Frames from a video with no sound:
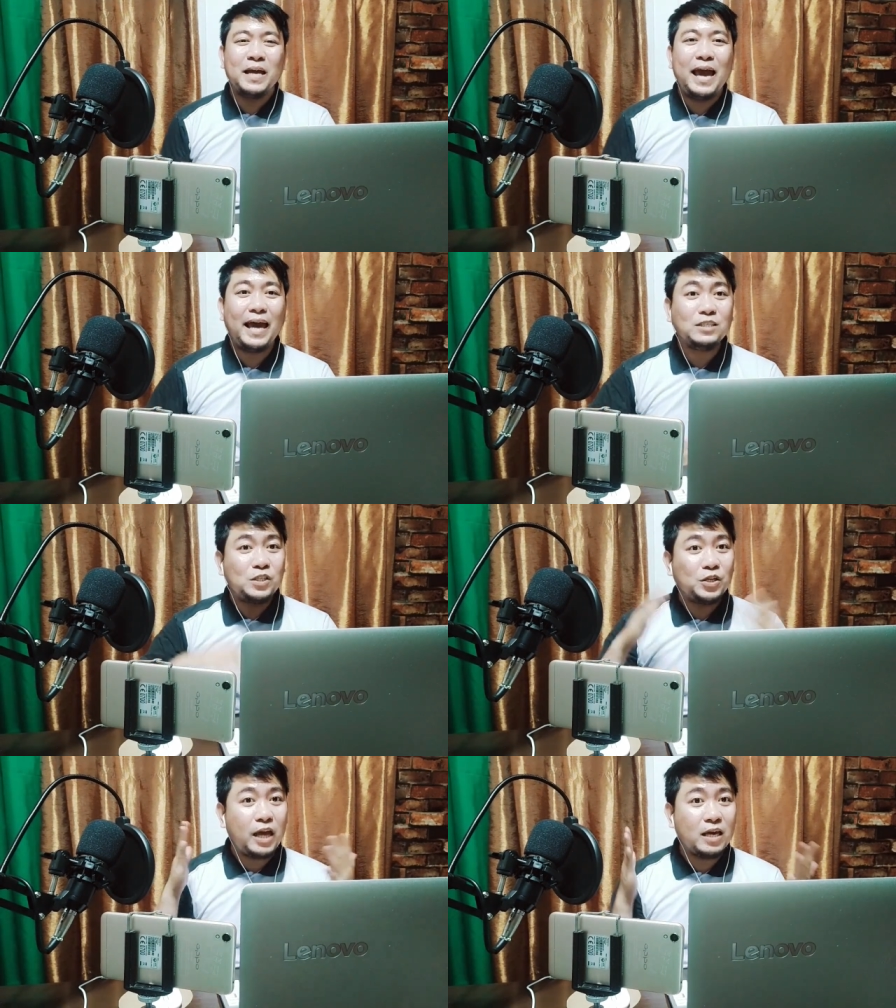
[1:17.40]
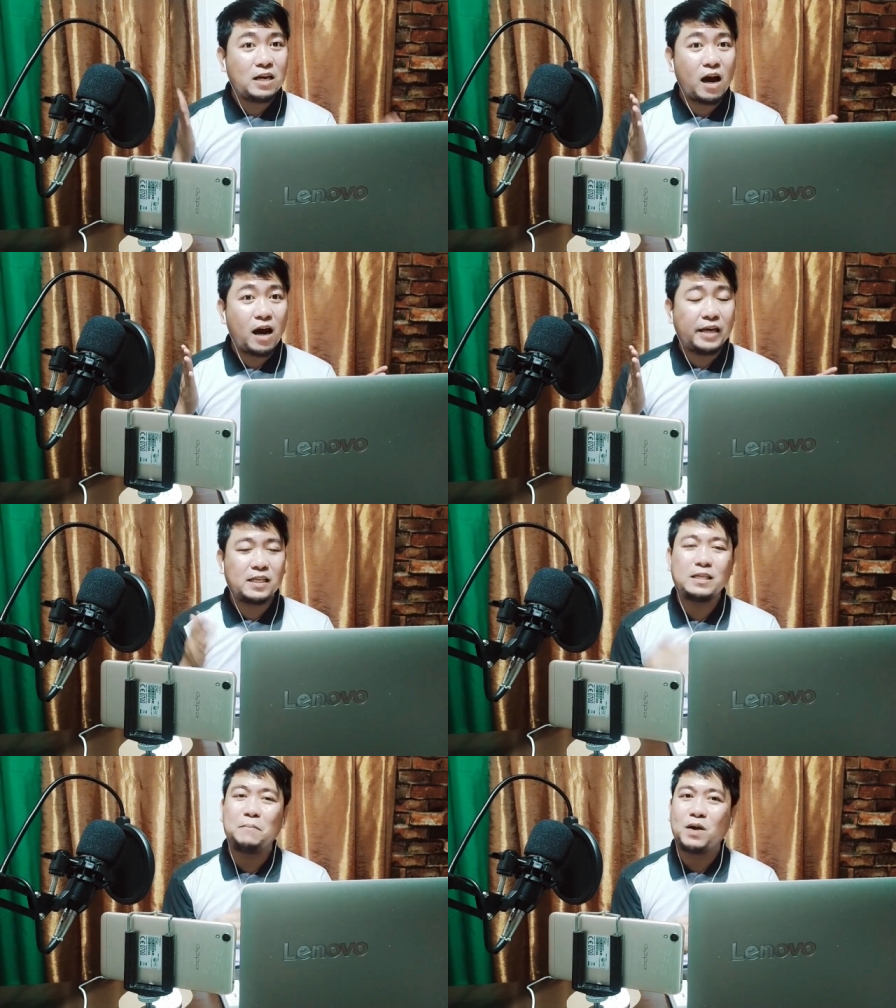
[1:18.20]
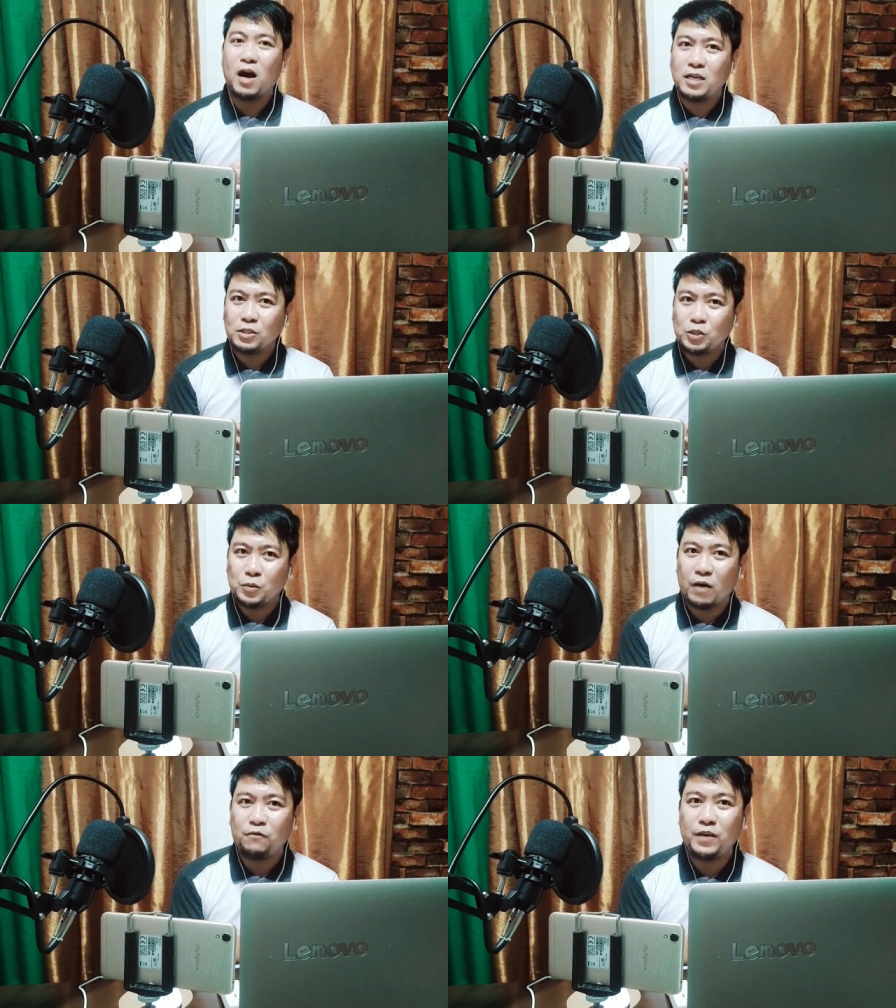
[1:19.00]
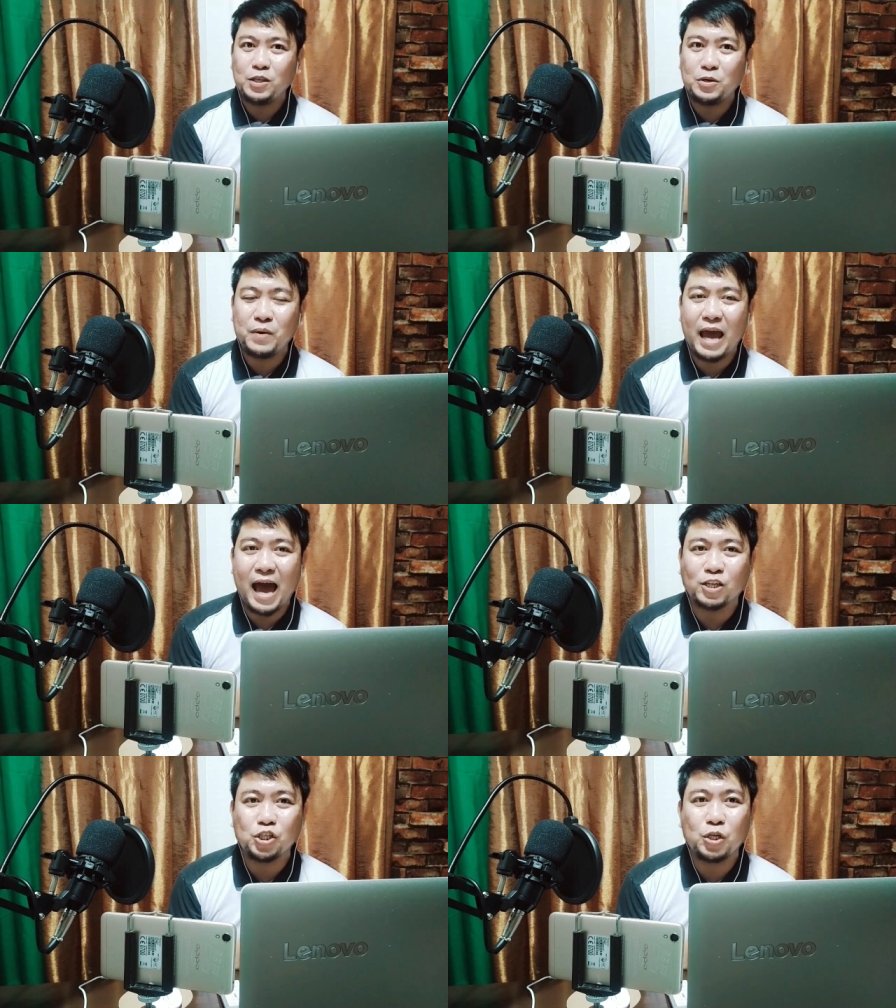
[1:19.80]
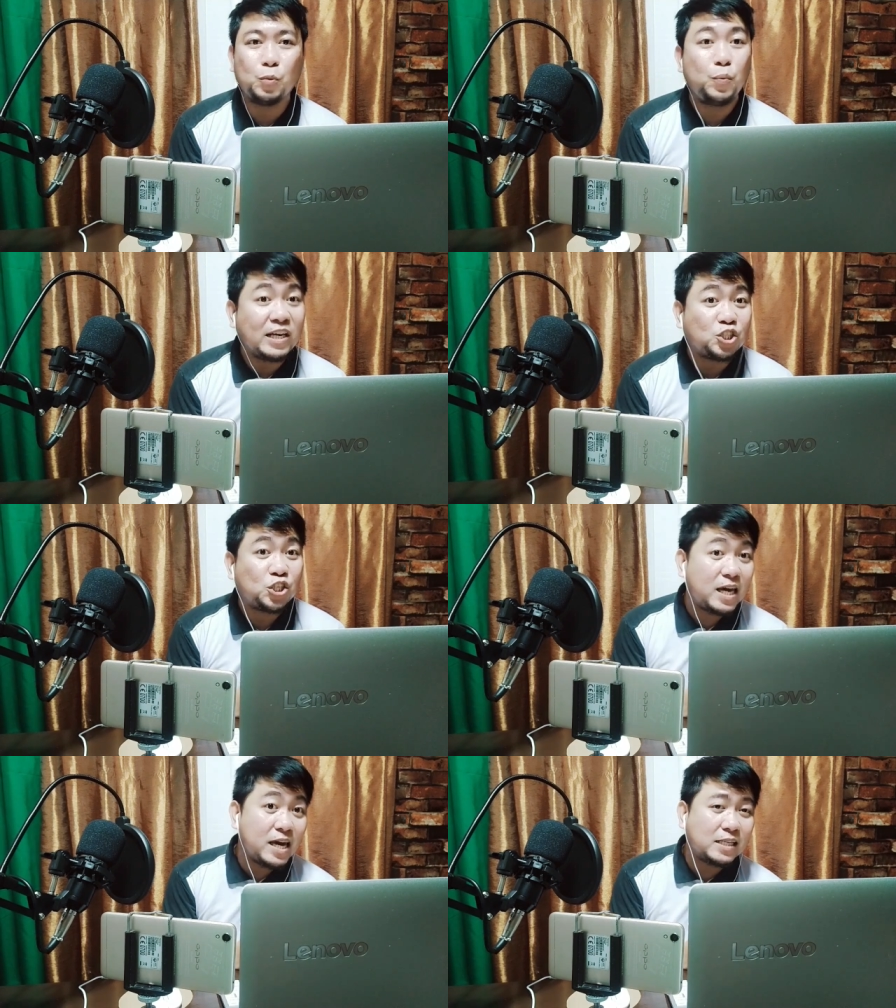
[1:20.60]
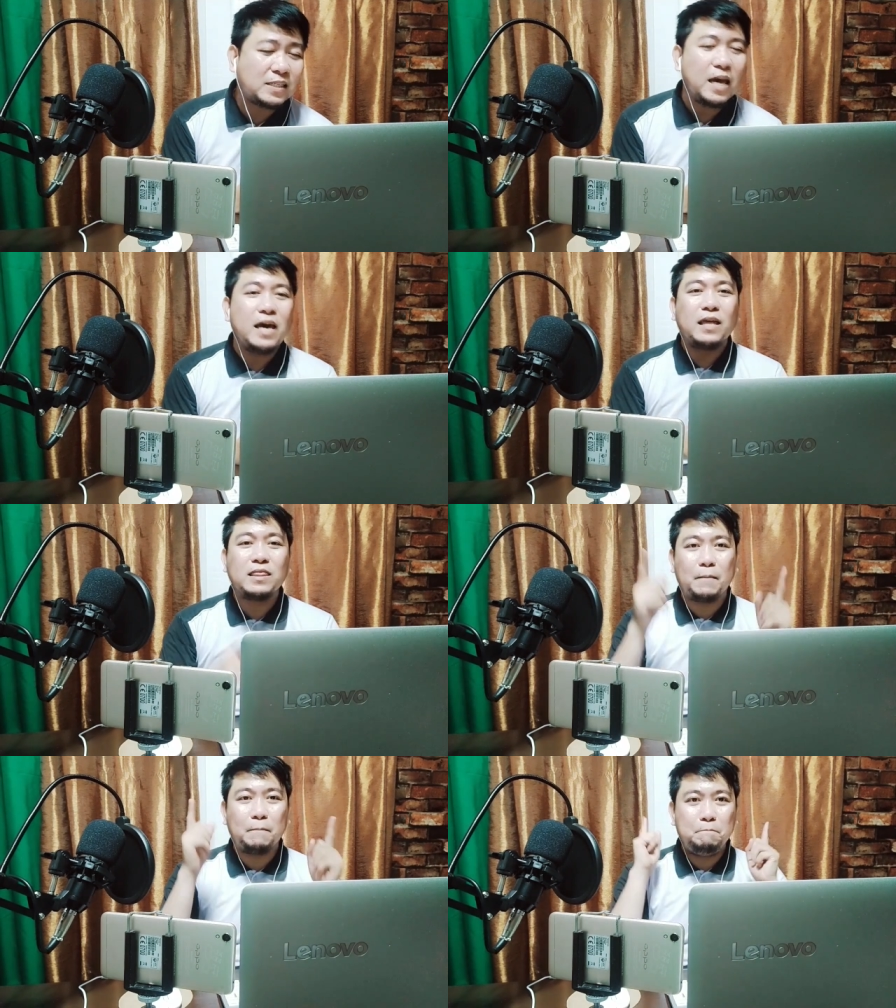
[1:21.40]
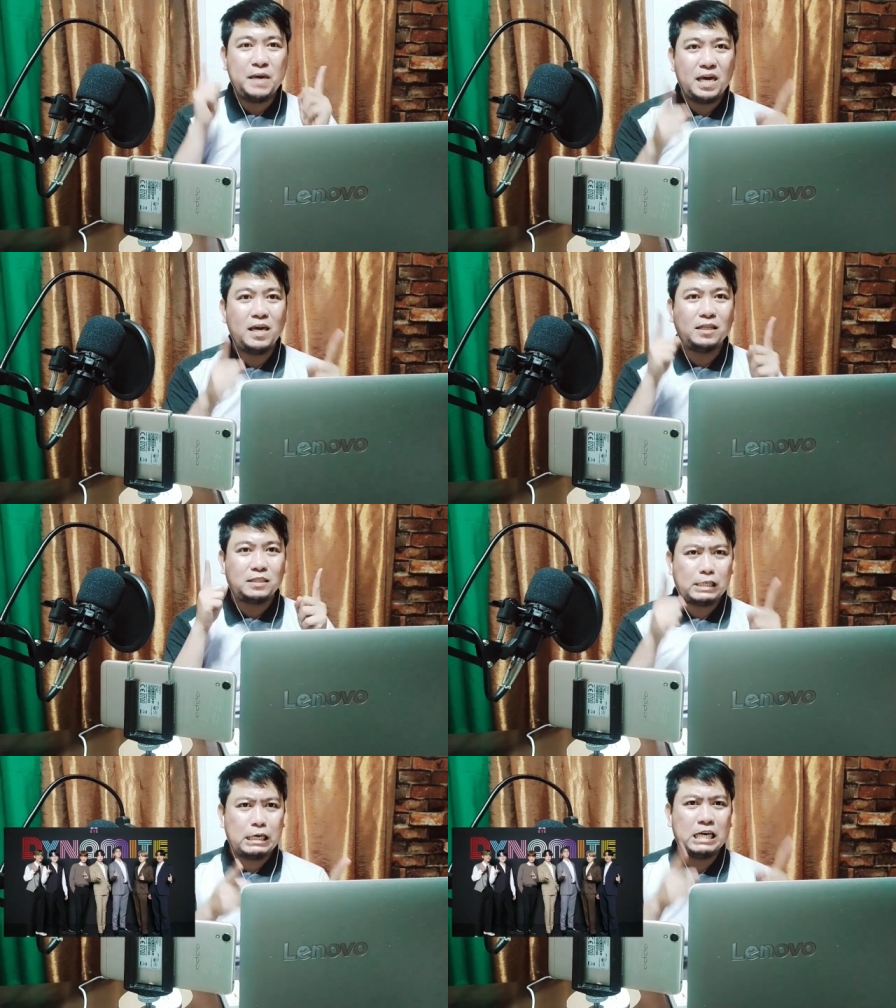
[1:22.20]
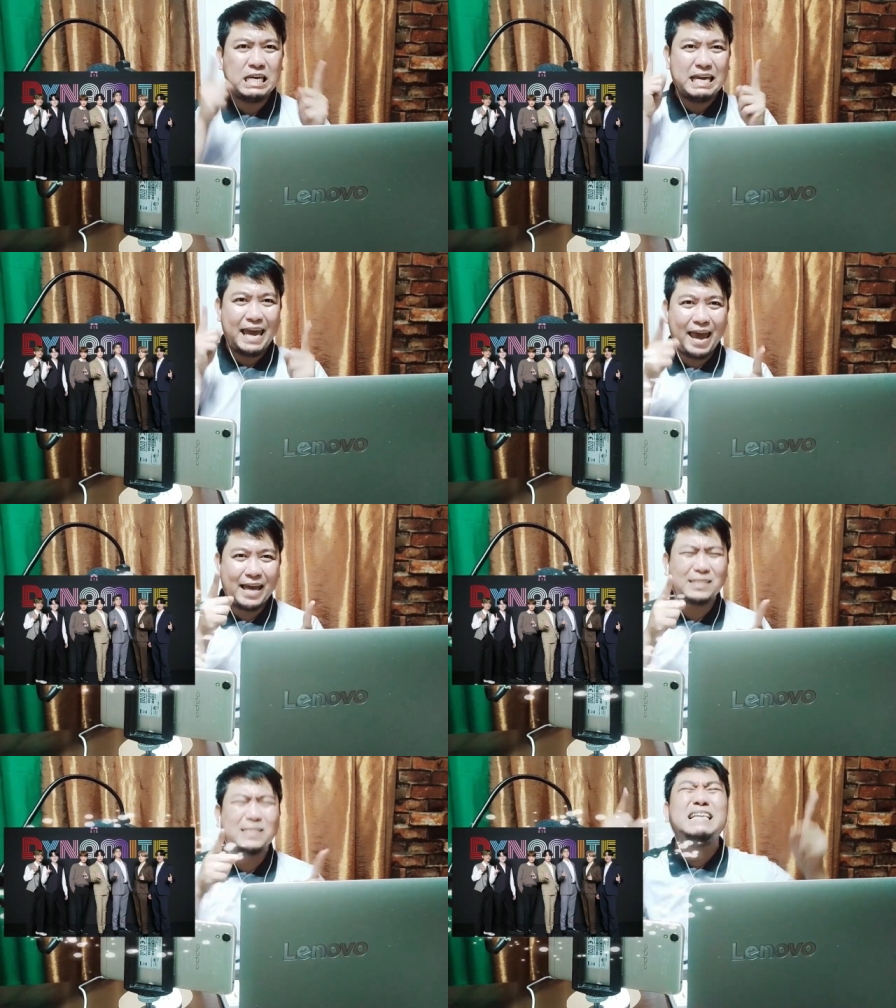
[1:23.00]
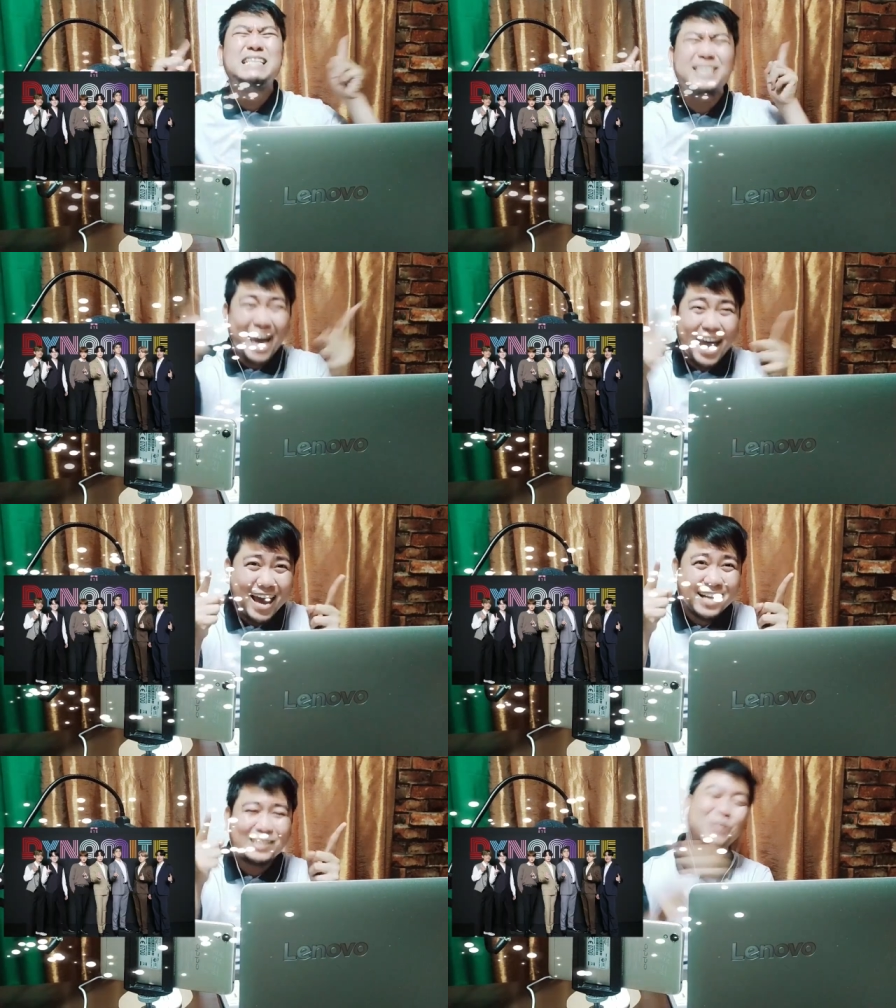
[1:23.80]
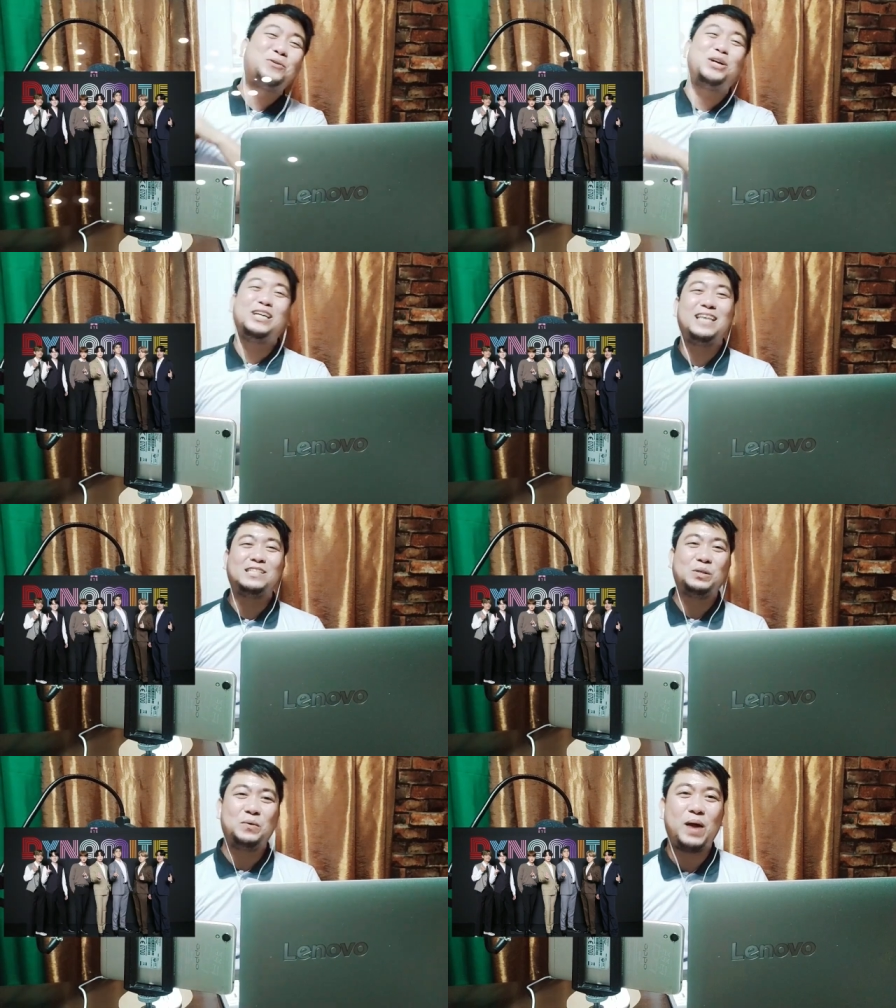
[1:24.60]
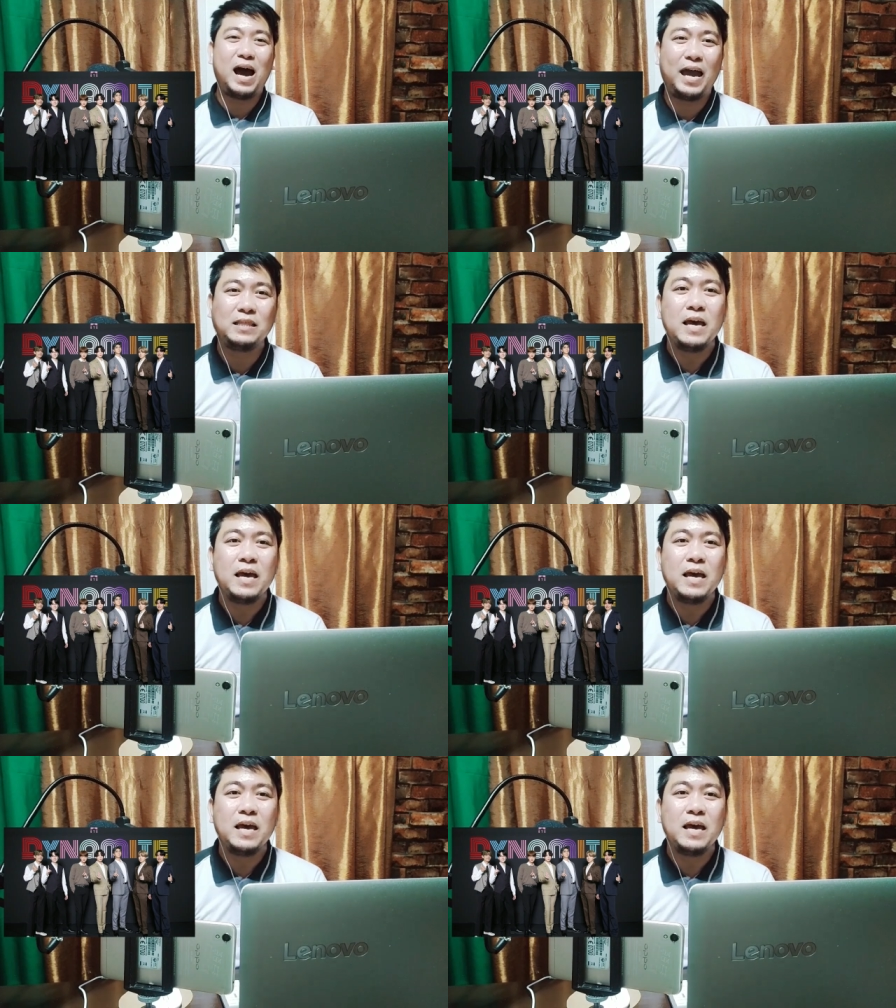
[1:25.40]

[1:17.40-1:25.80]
And today, guys, is I'm gonna do a video reaction, which is the BTS. Yes, you heard it right.